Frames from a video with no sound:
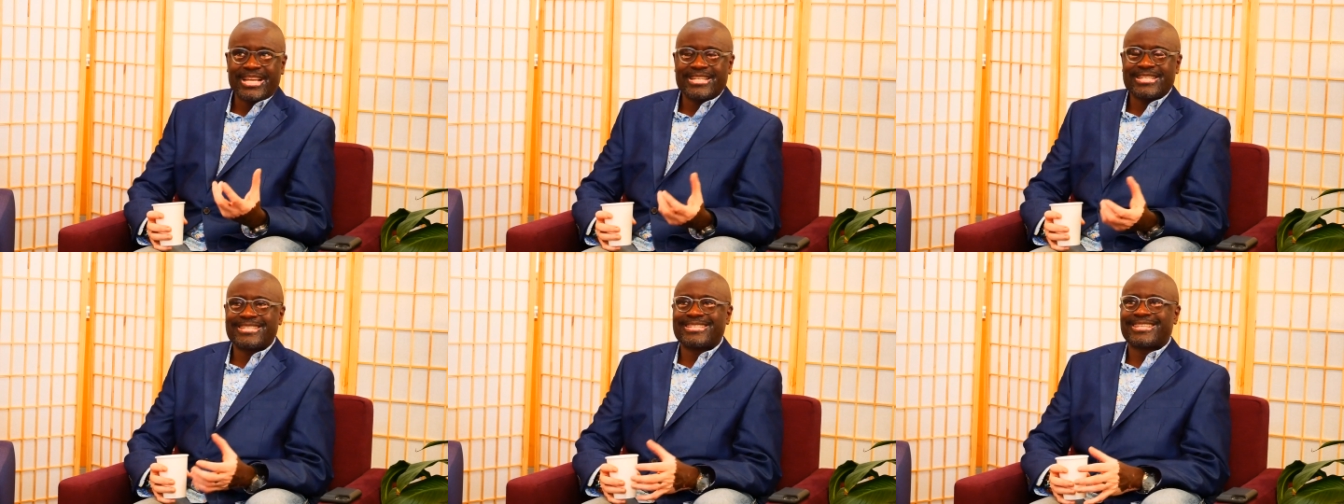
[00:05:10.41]
I
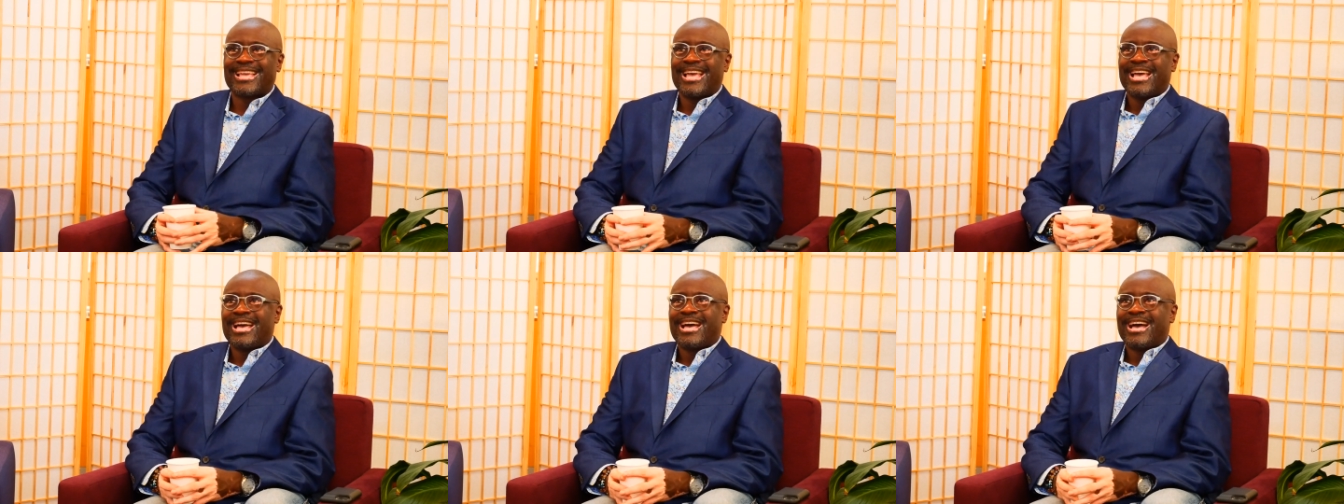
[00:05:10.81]

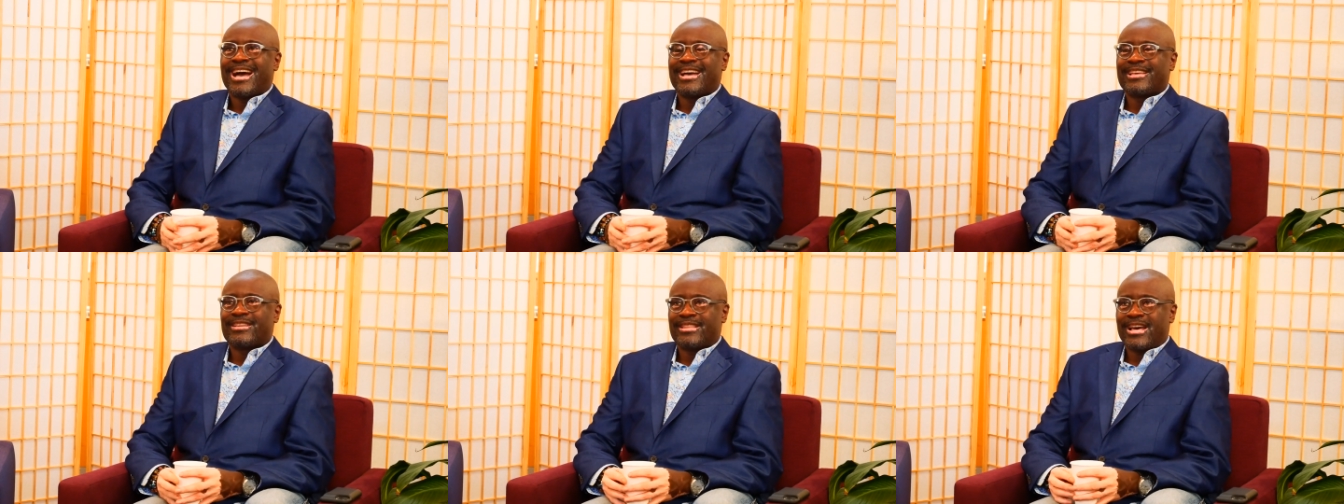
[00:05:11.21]
just
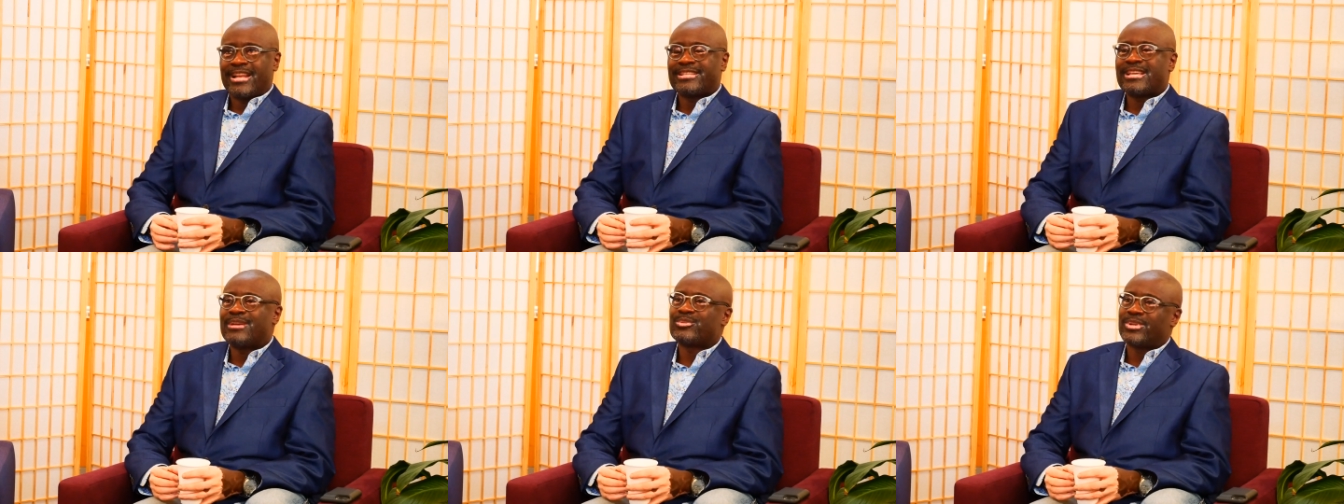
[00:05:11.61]
a lot
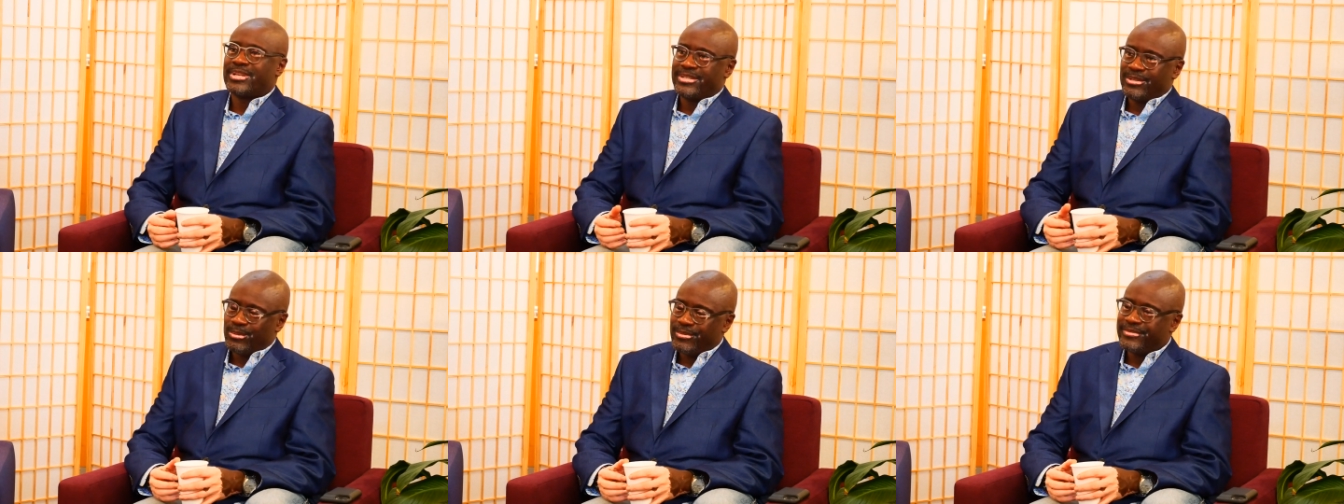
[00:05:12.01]
of times when
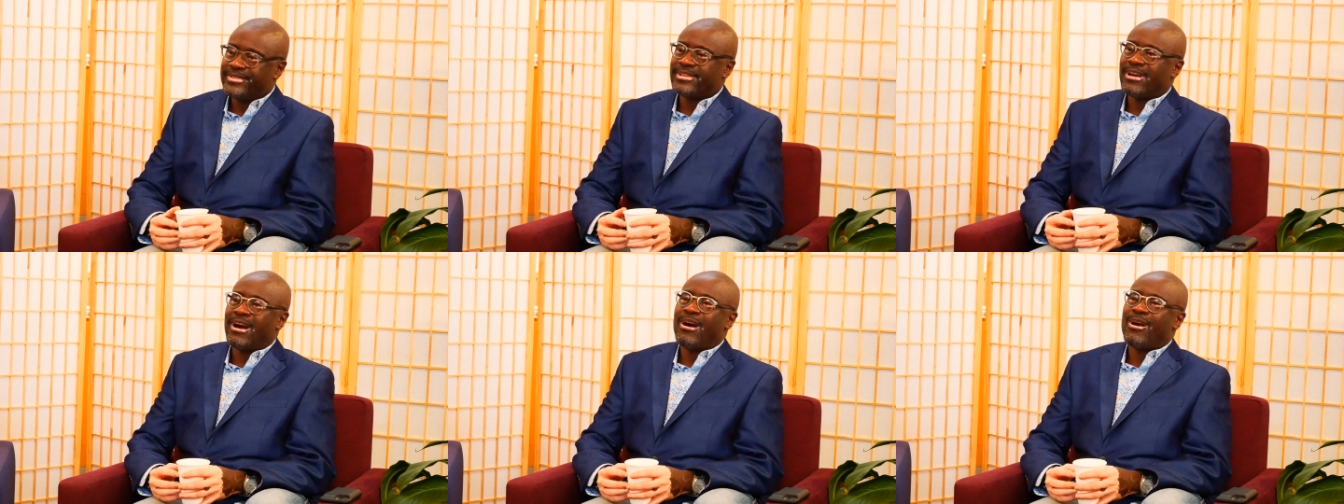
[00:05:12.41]
I deal
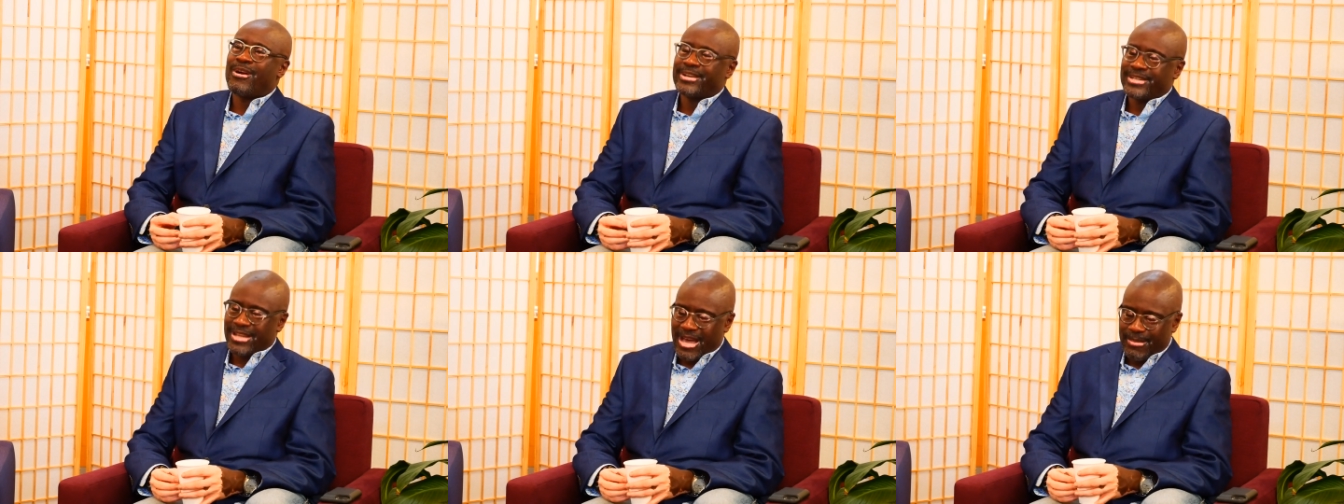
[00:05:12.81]
with
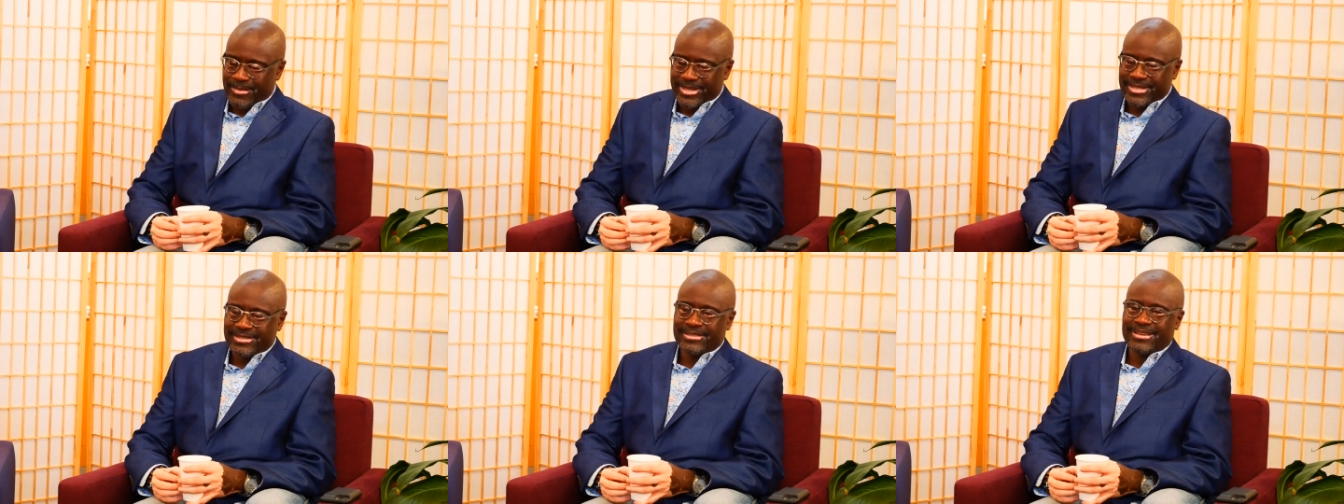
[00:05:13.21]
hard
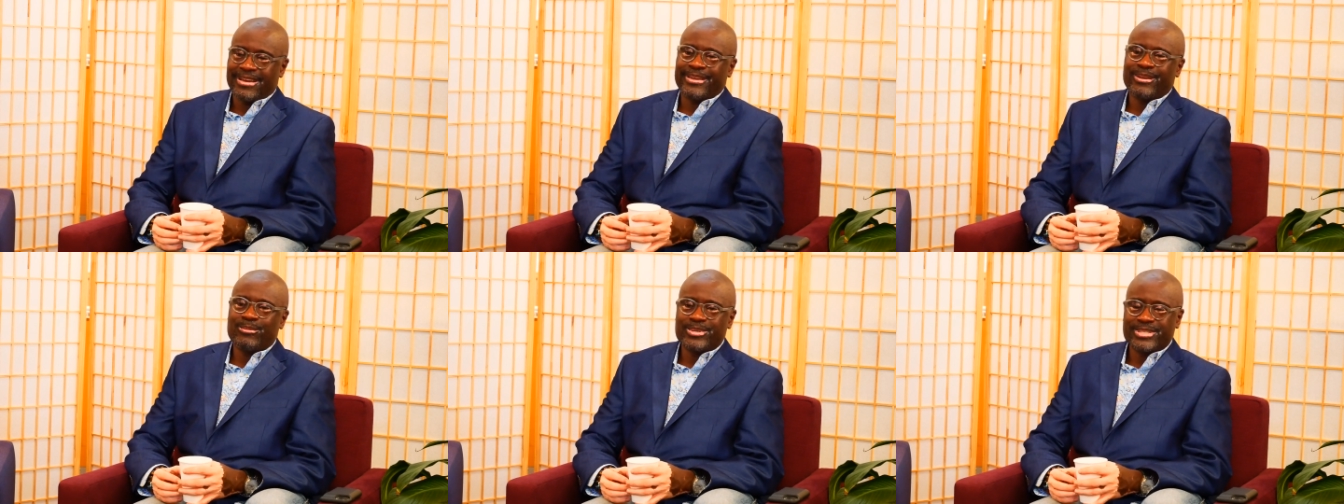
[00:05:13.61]
topics,
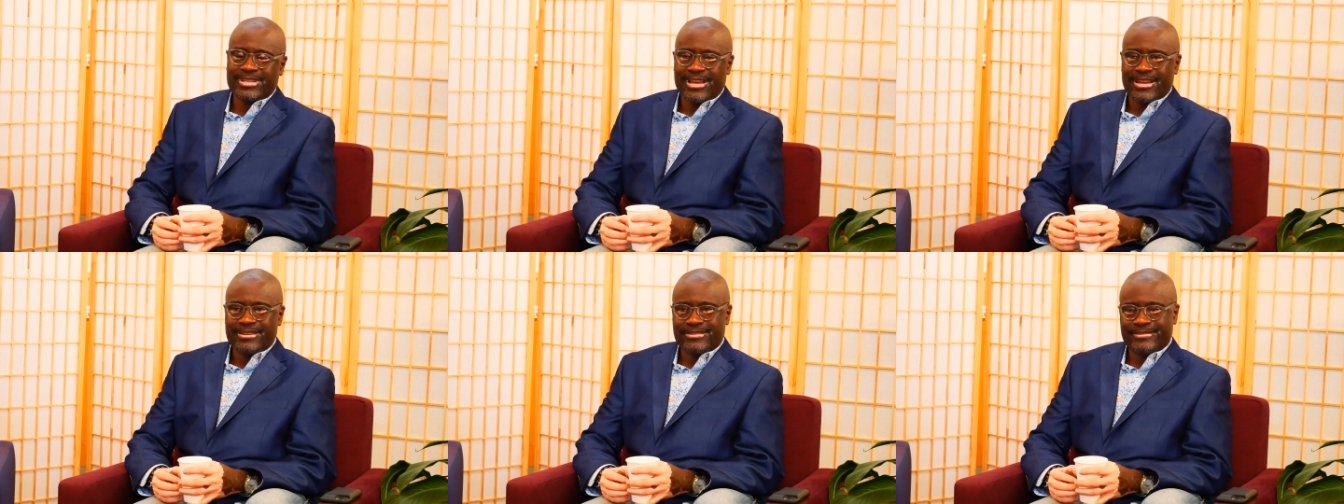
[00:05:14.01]
I always
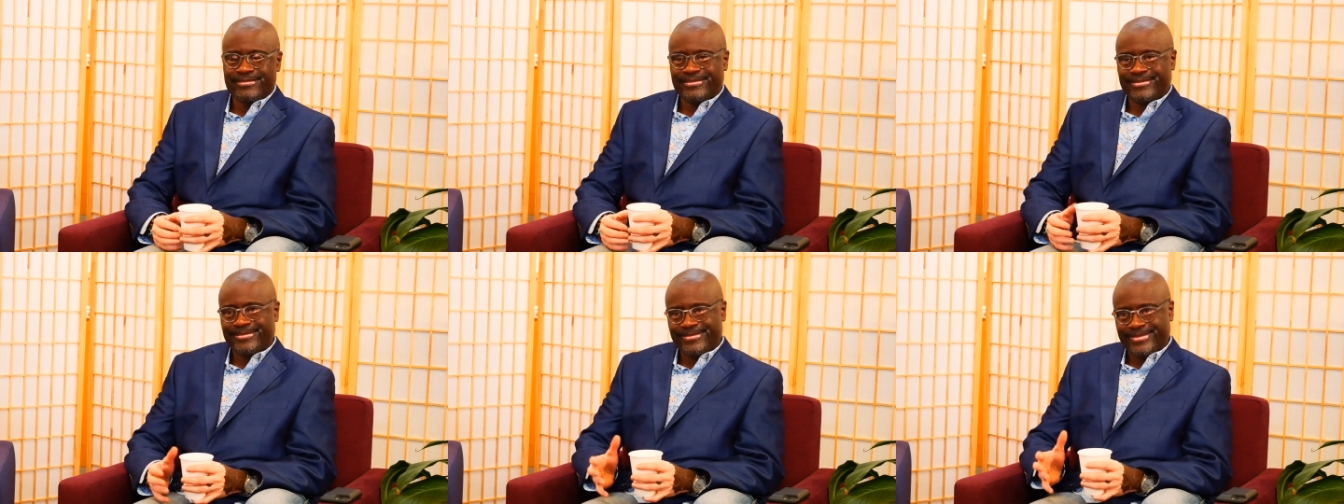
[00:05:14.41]
kind
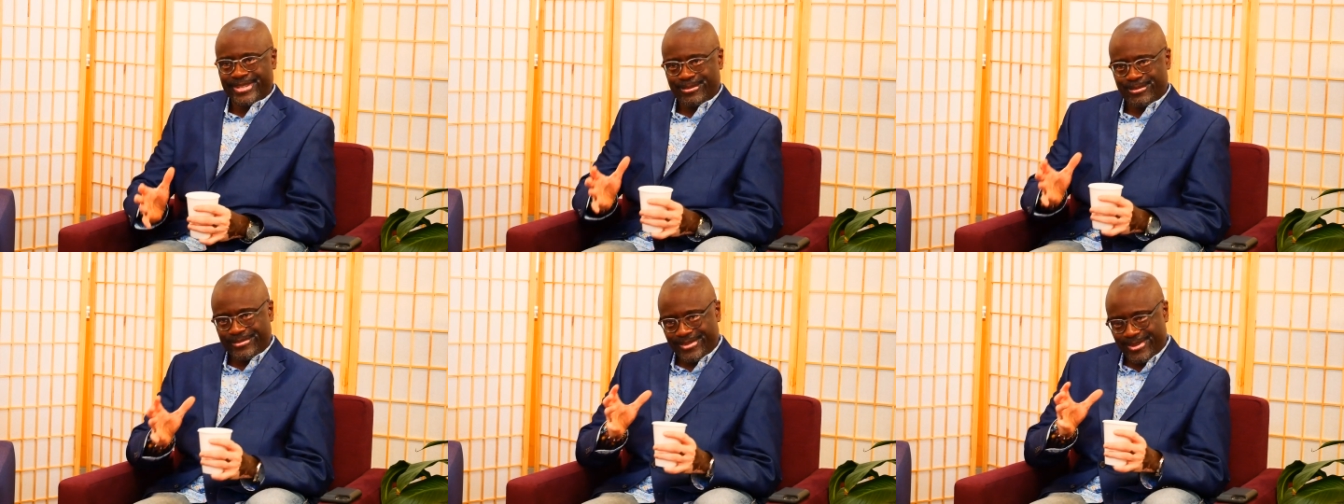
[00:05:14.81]
of
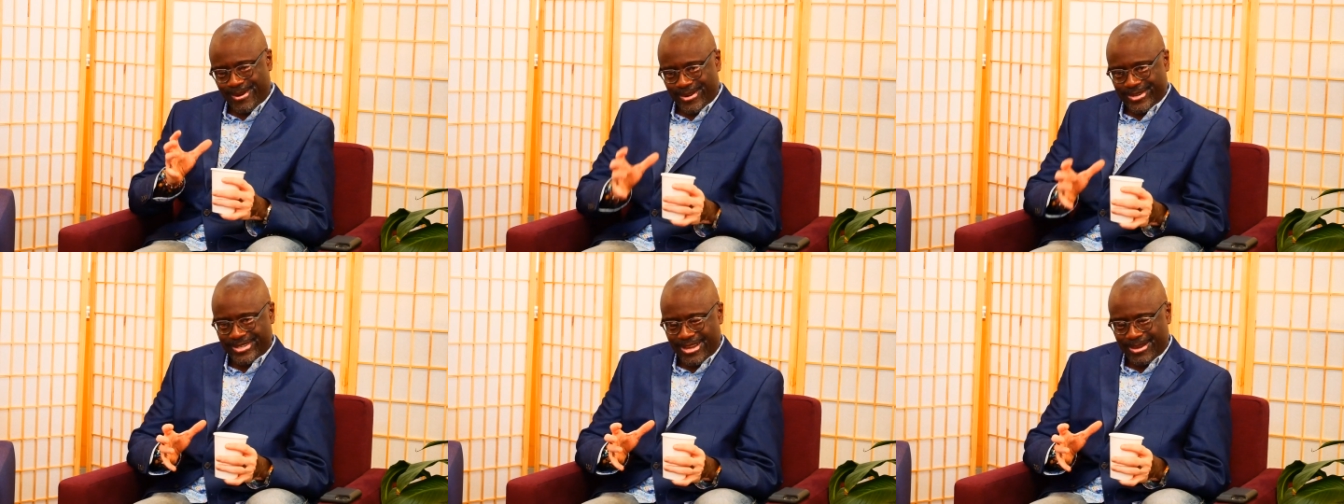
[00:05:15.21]
deal with the
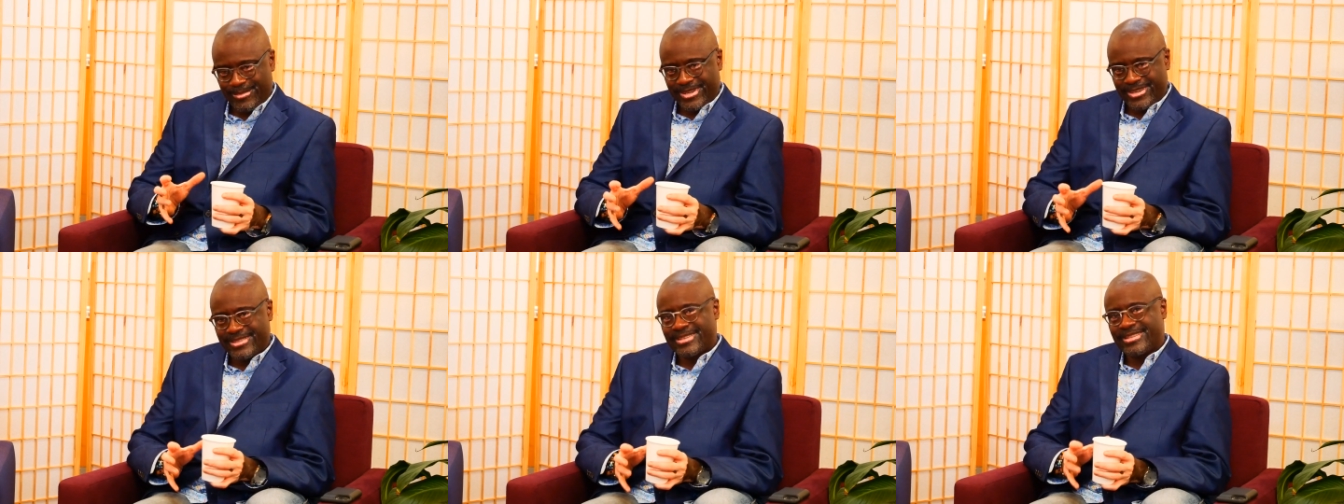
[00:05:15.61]
hard
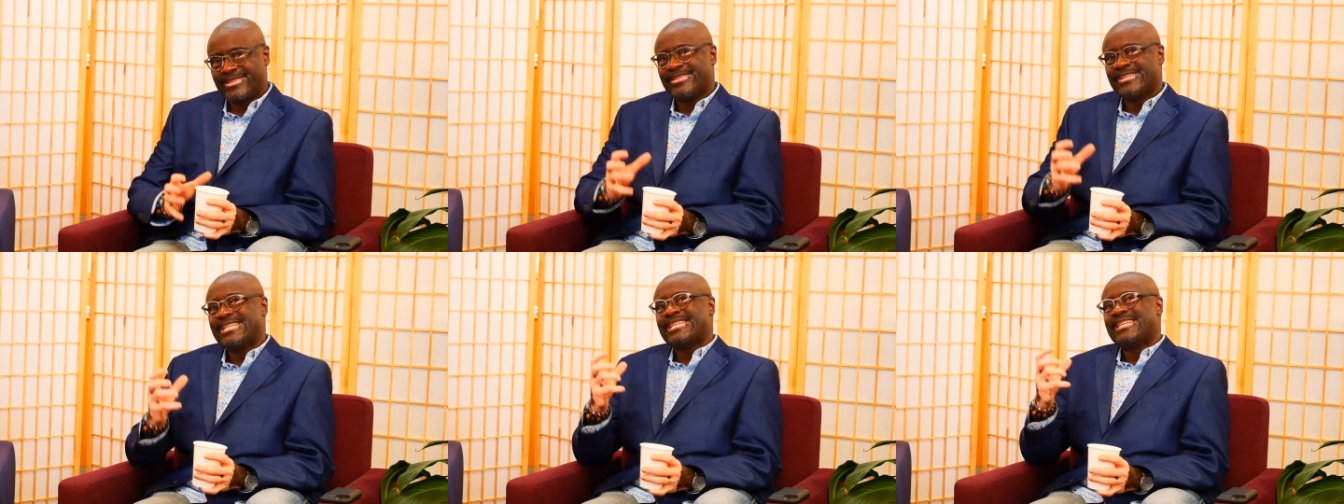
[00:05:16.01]
topic, and then